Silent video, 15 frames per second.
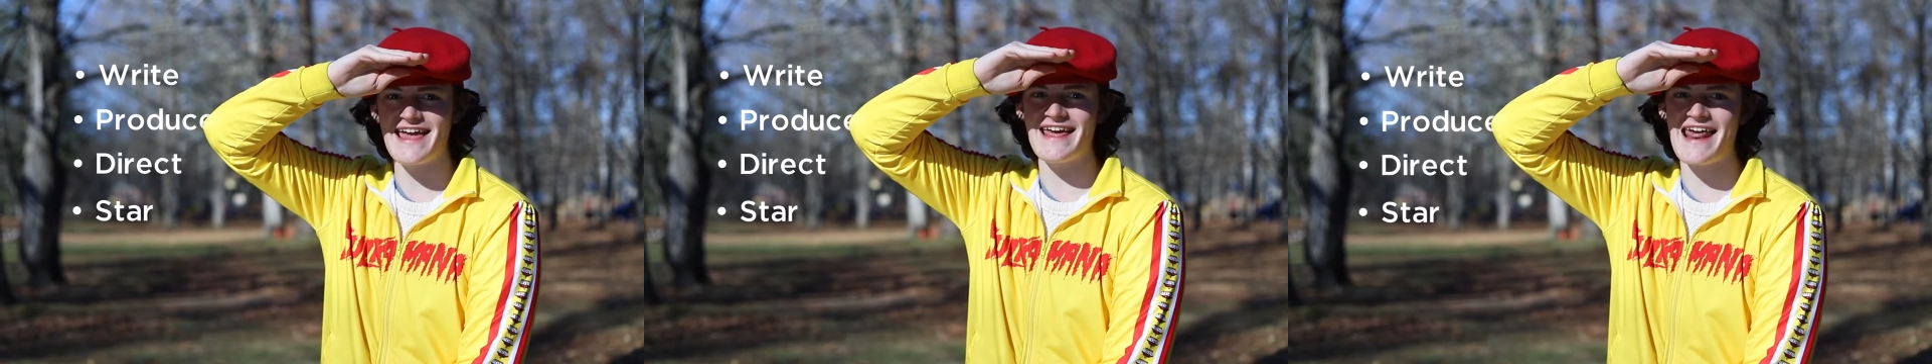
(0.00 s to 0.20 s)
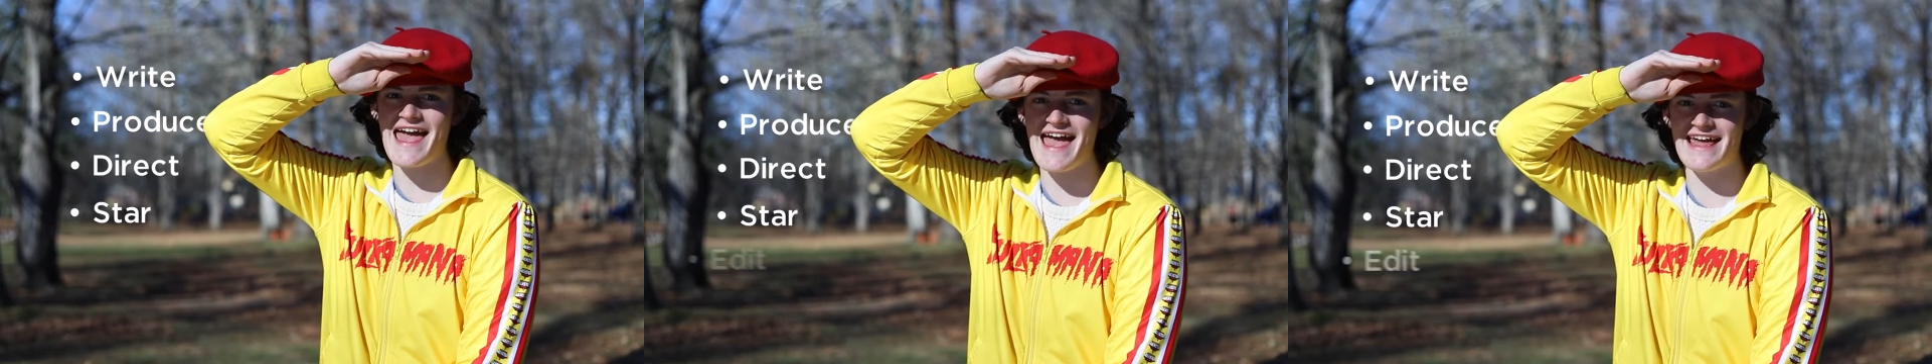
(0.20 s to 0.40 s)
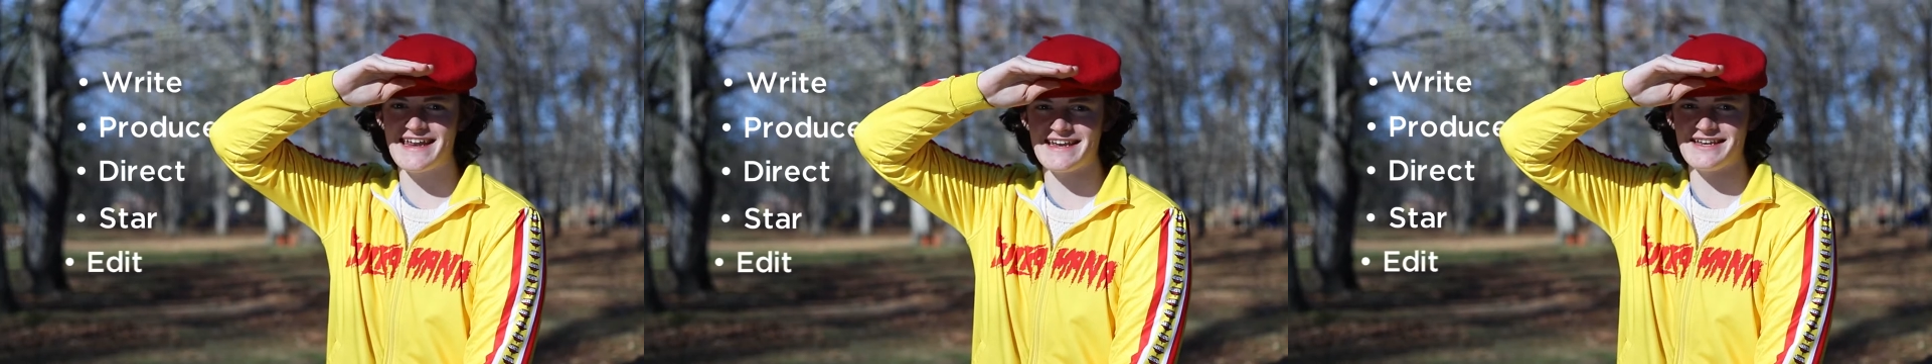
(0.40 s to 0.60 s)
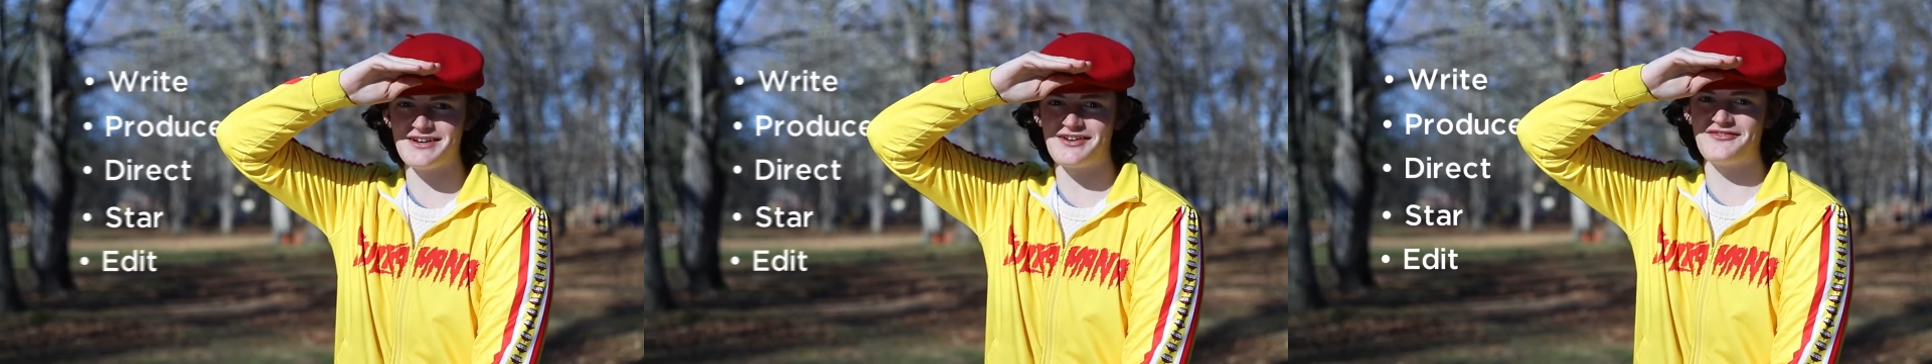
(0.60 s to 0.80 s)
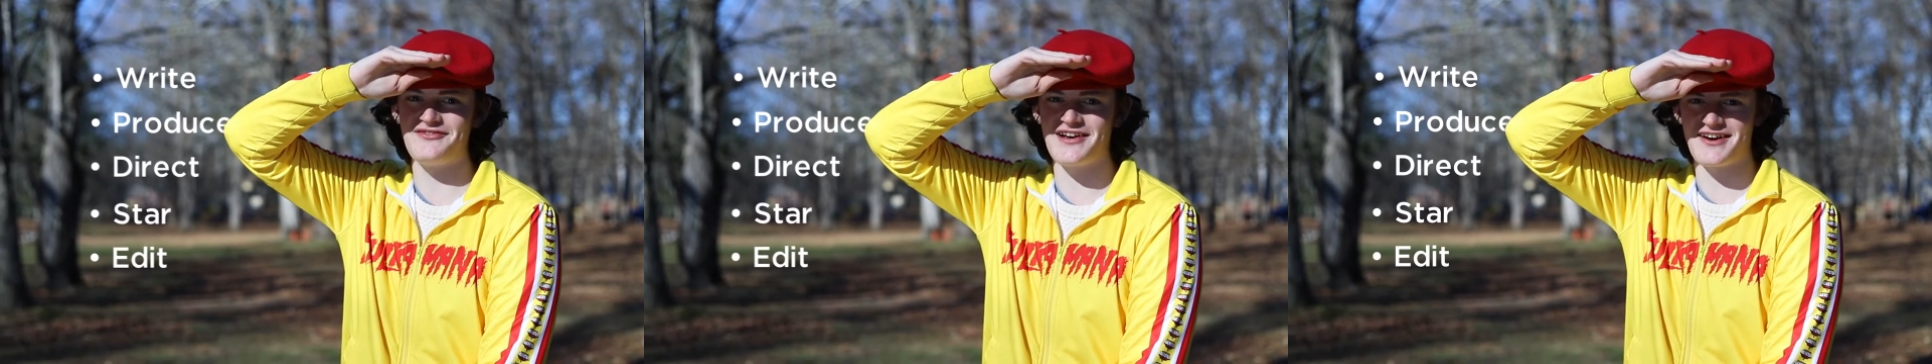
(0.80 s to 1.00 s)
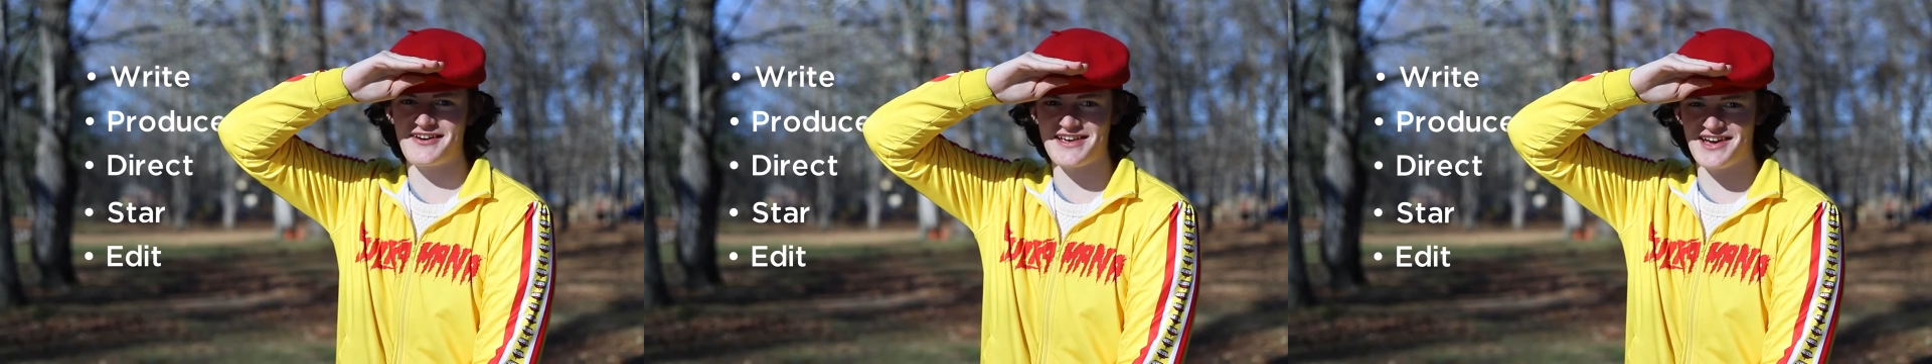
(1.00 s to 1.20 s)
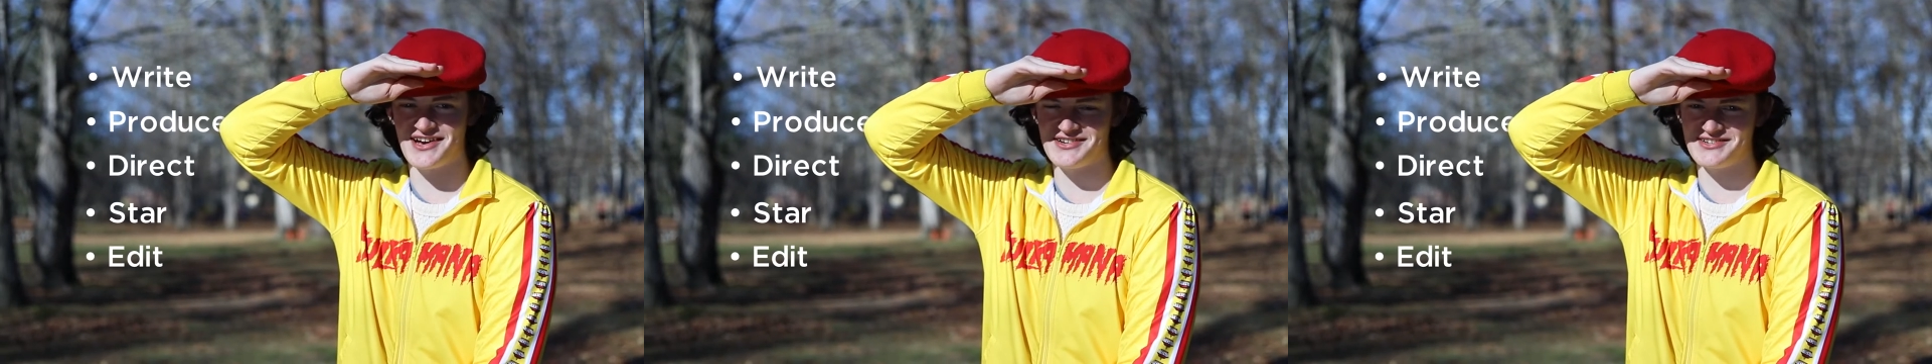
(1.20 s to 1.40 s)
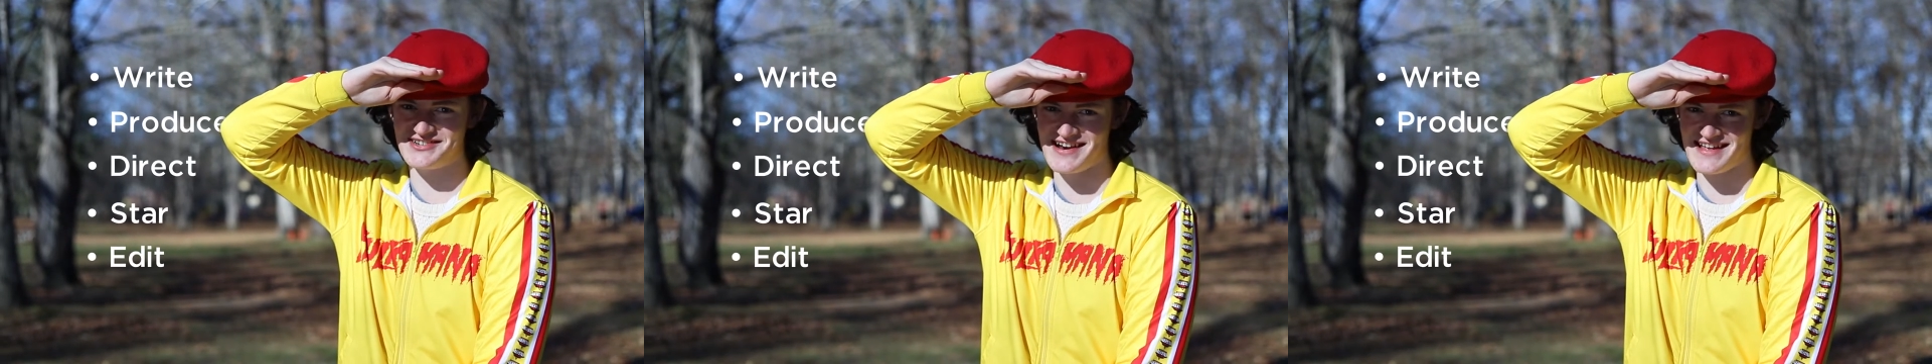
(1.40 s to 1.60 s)
and edit your very
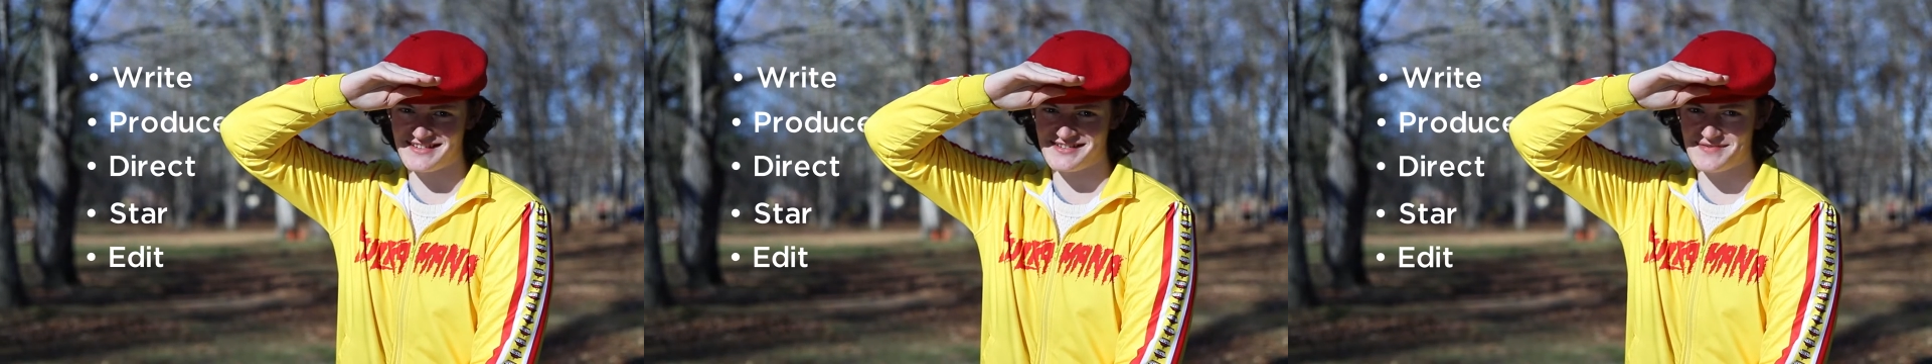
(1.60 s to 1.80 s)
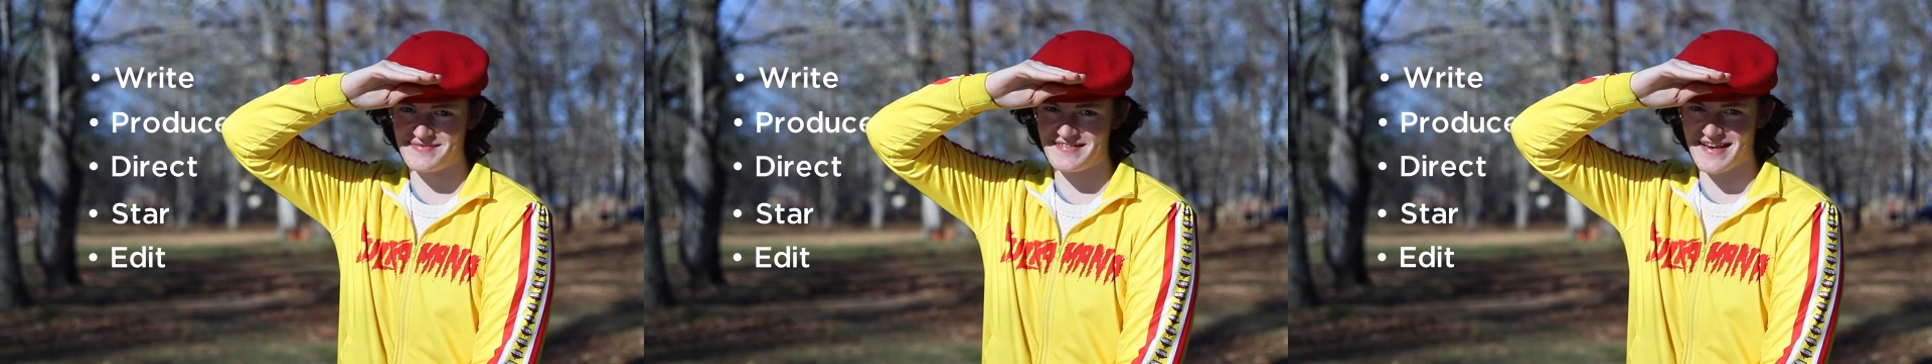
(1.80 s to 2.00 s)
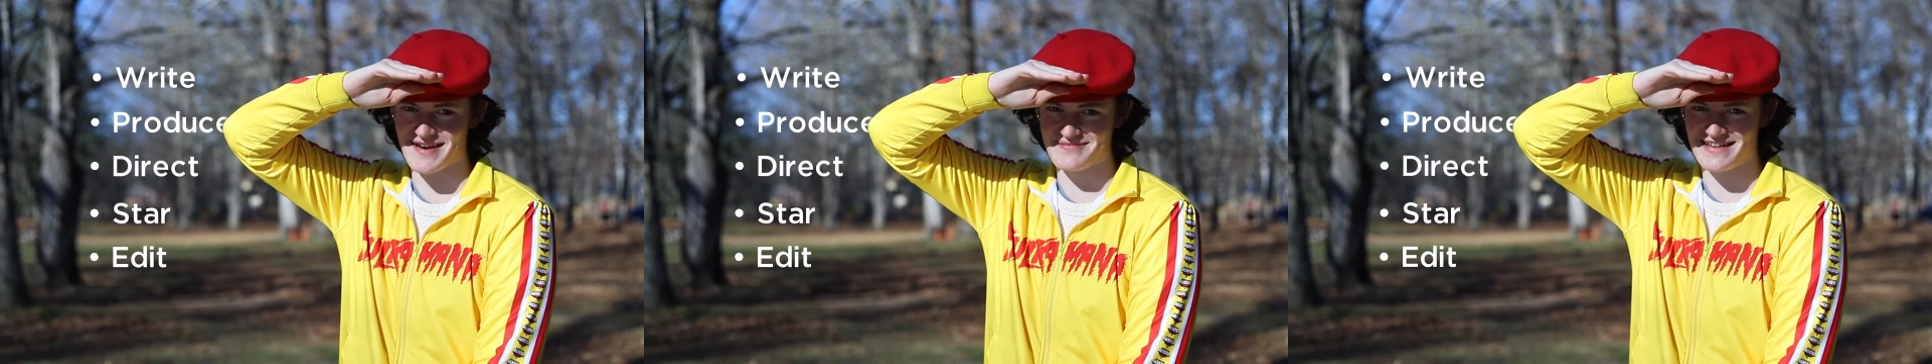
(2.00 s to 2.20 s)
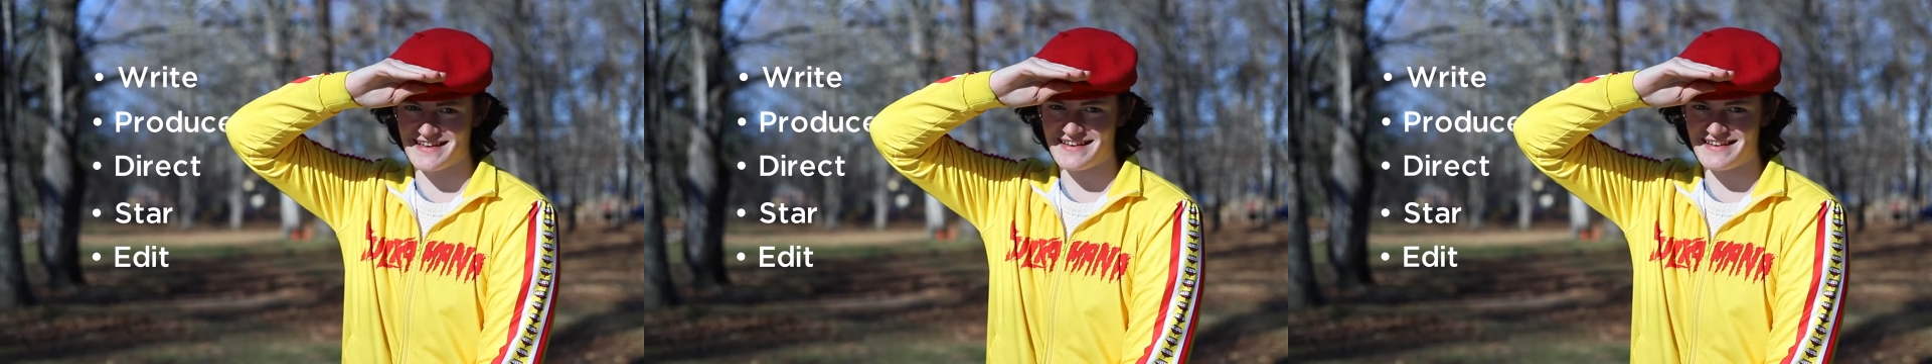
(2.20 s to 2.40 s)
own transcript segment